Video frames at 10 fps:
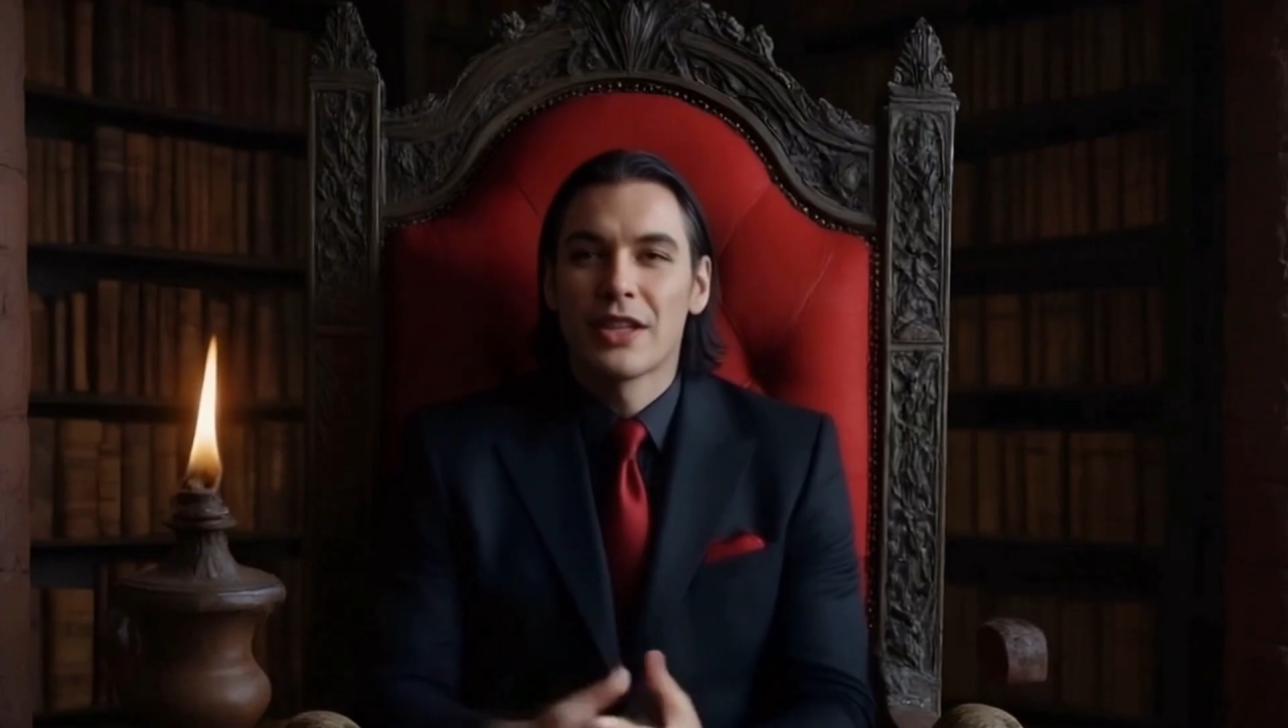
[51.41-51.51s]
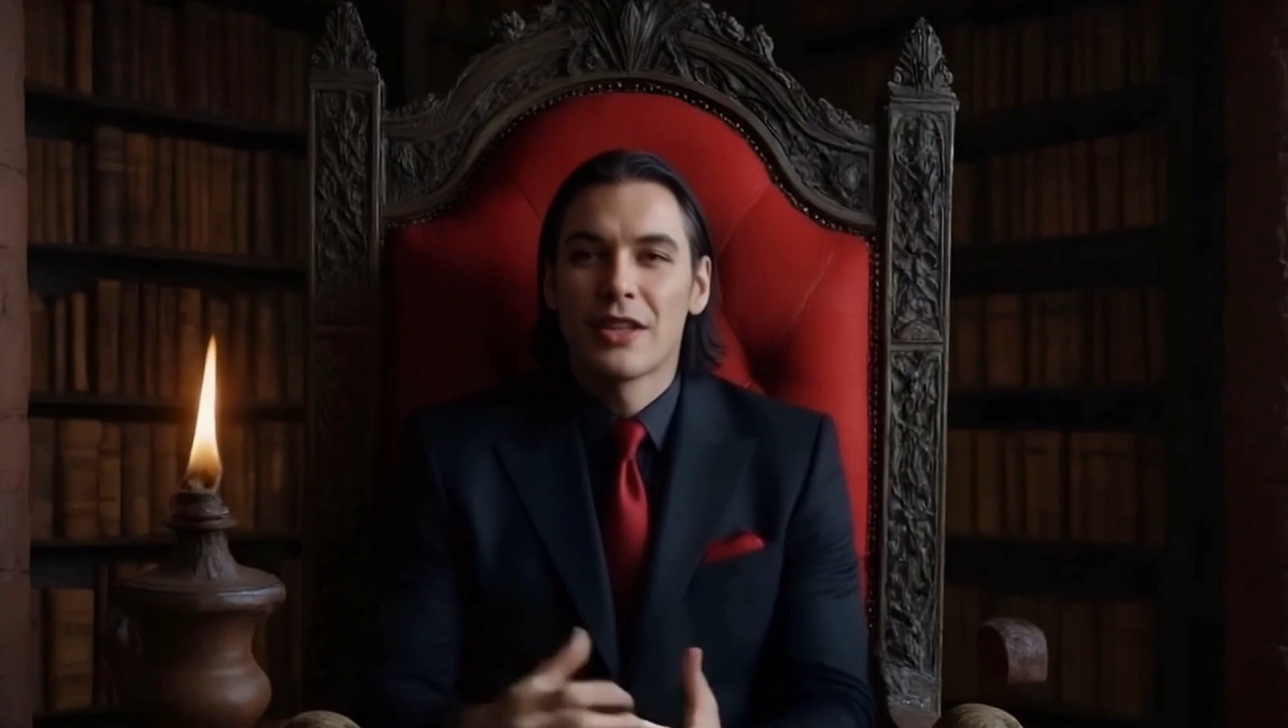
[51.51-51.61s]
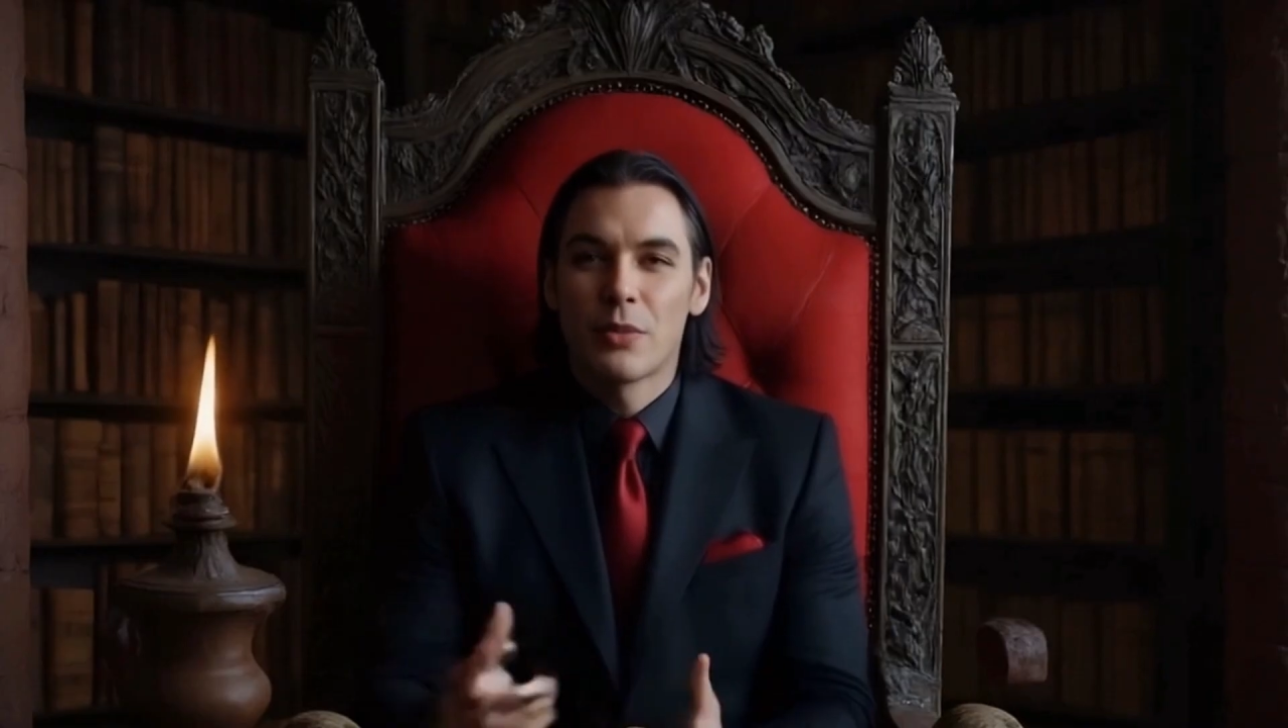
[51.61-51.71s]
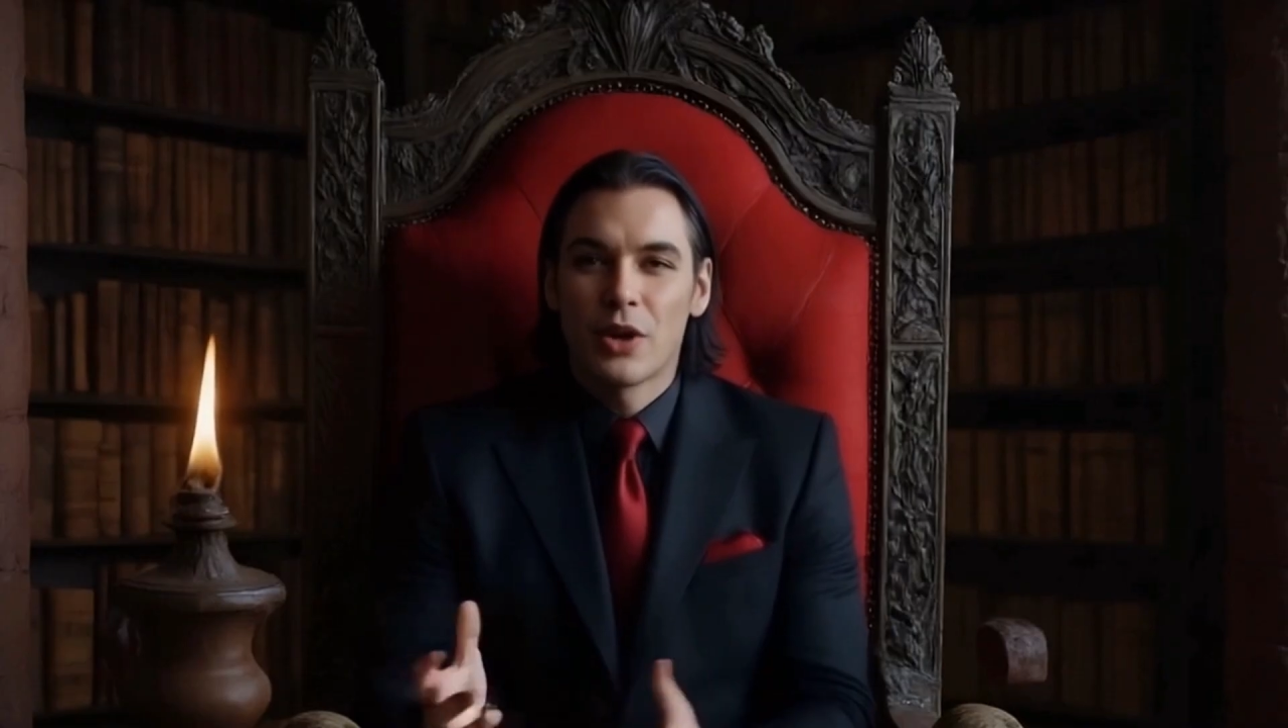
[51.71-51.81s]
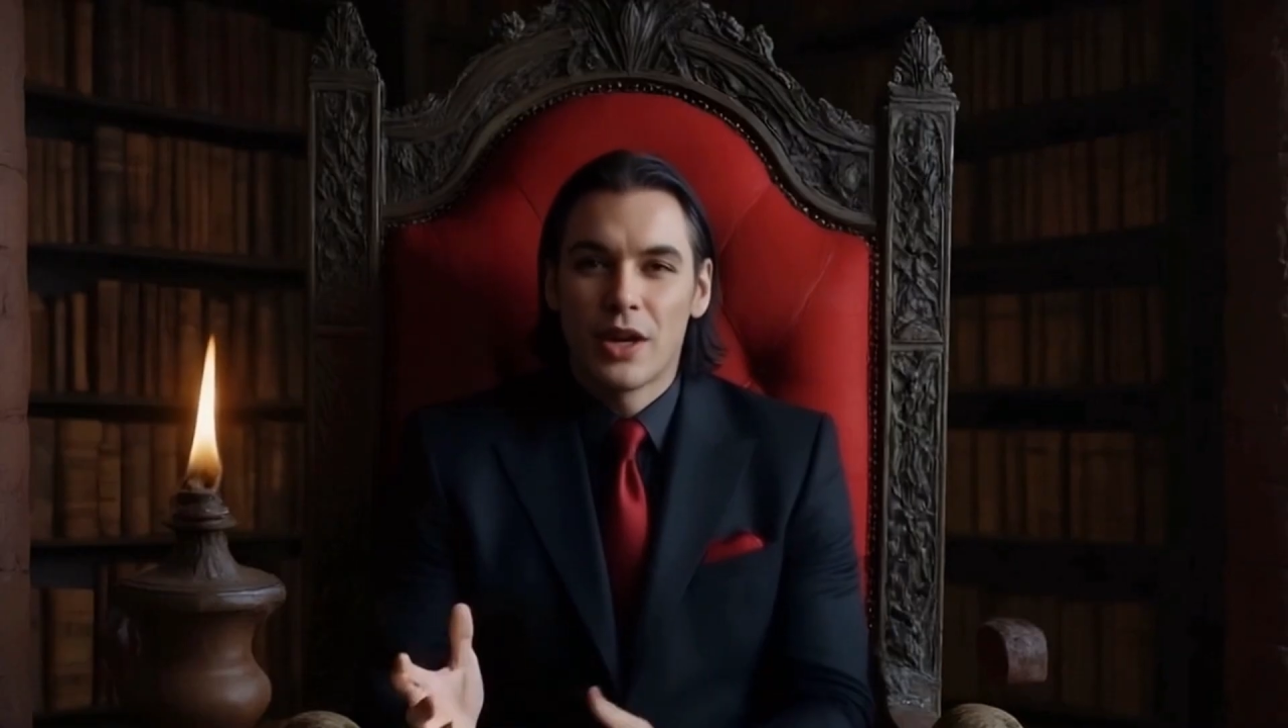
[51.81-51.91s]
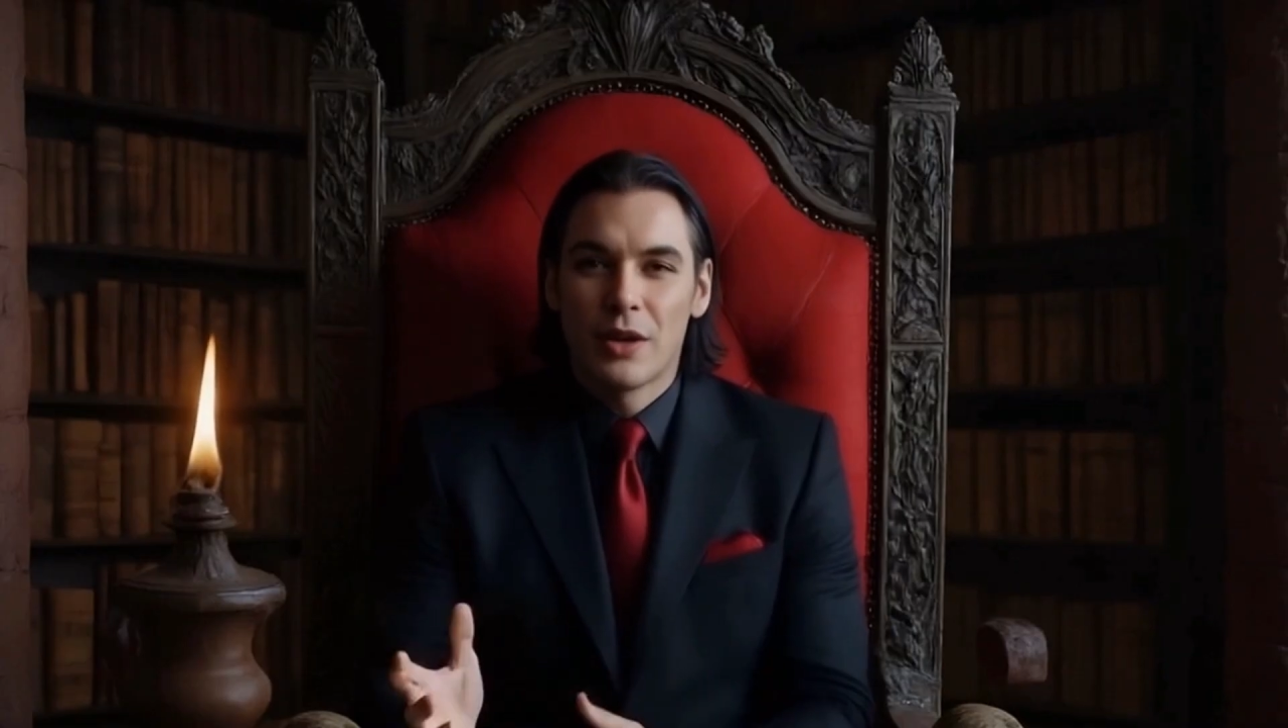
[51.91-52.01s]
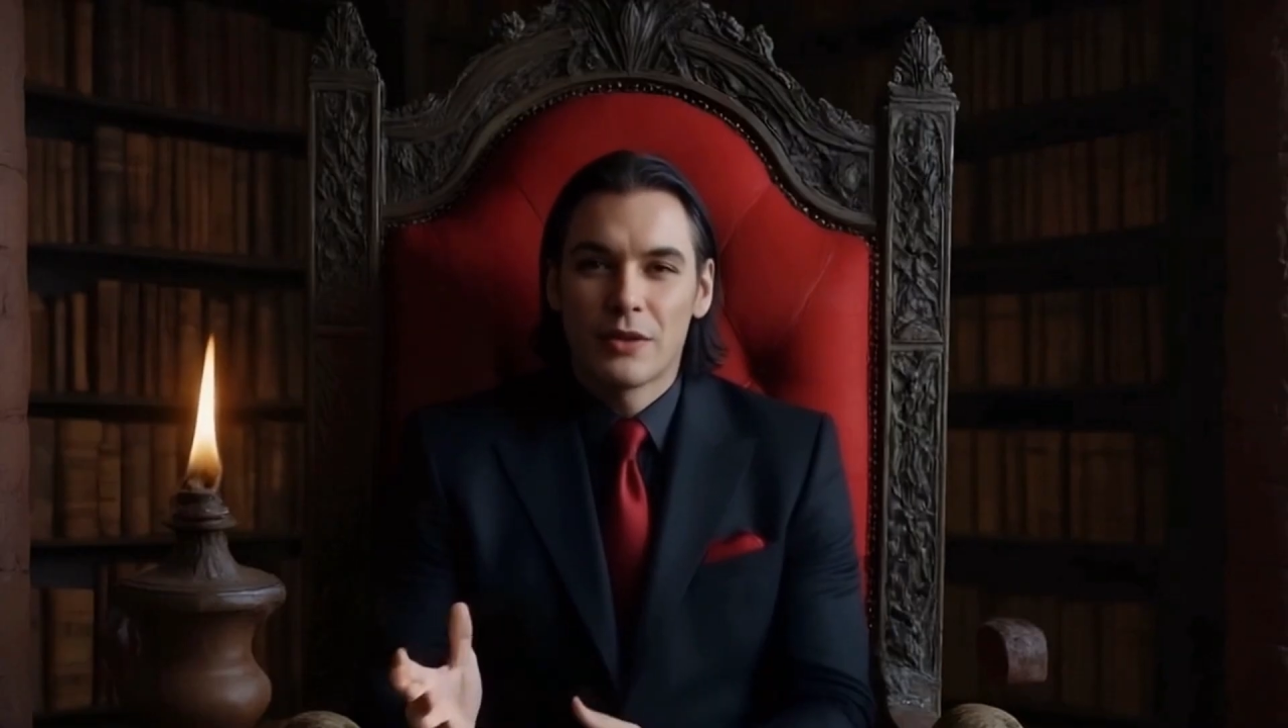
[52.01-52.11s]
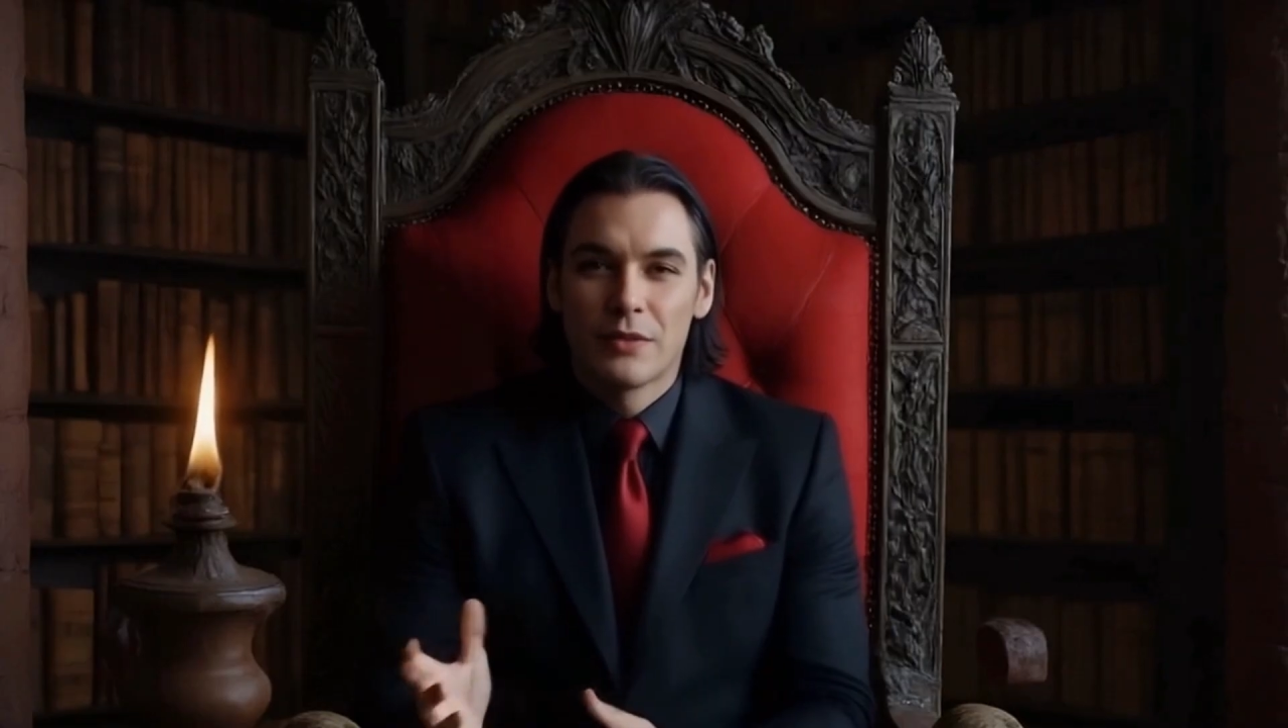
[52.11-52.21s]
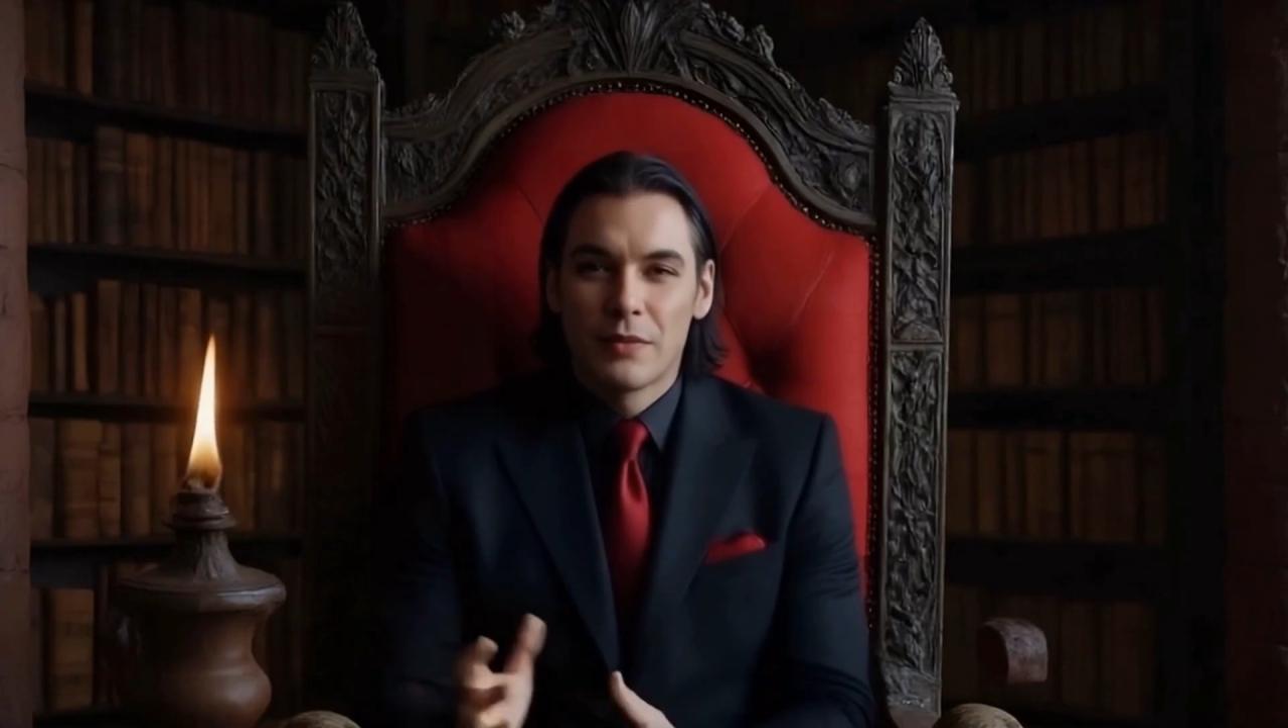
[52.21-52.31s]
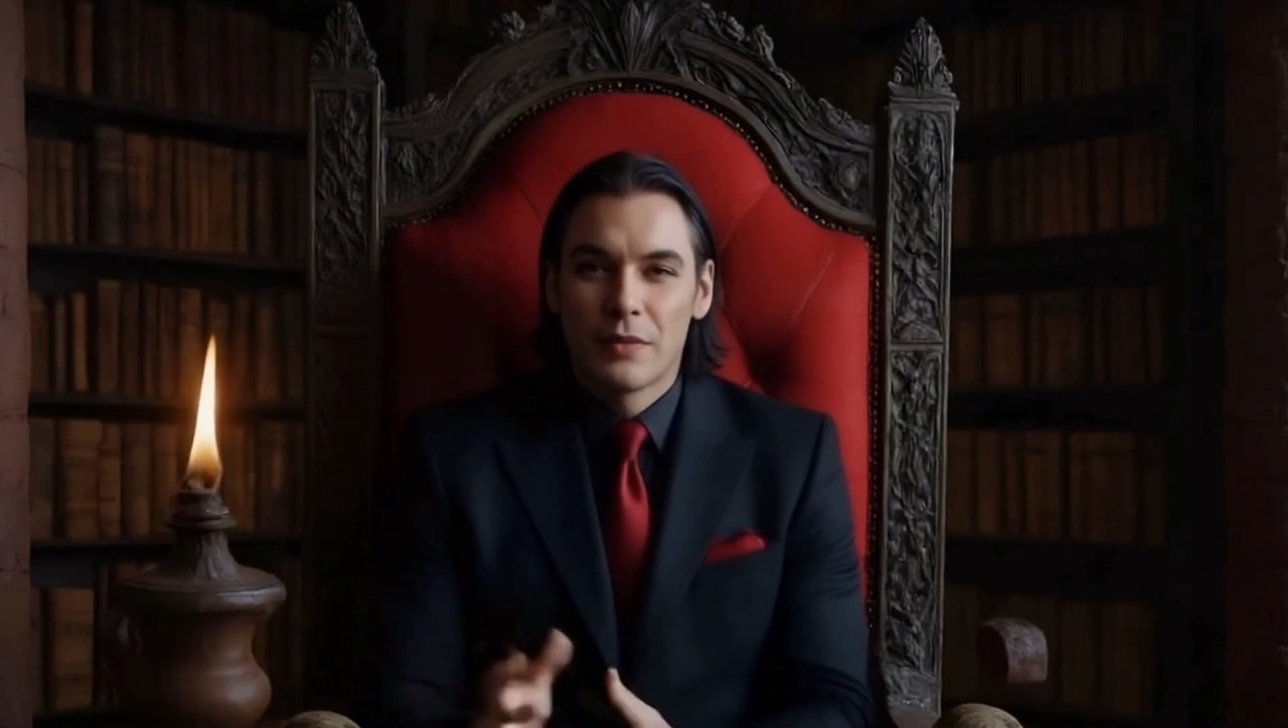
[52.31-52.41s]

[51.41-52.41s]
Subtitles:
as a bomb,